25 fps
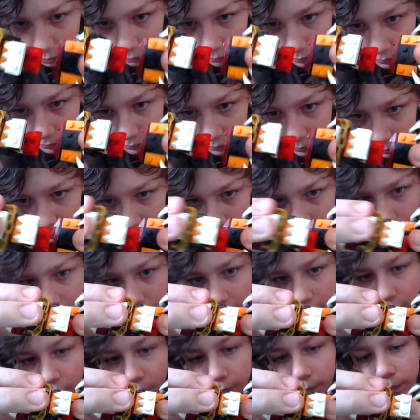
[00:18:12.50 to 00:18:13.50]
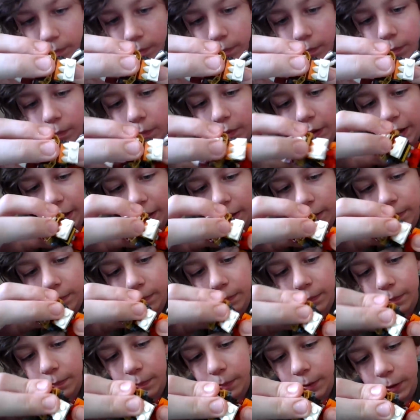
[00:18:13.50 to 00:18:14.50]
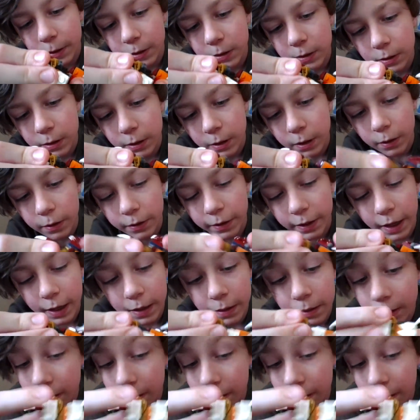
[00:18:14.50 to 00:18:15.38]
on the little two black bits there. That.